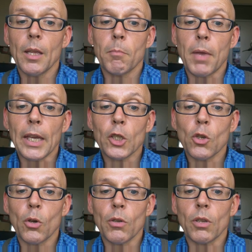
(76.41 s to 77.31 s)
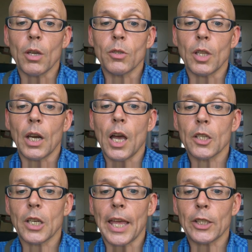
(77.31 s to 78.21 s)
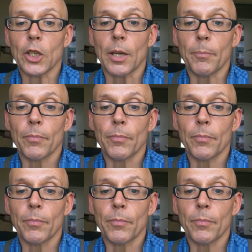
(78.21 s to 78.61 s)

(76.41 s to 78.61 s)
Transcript: Make sure you go to the last lecture,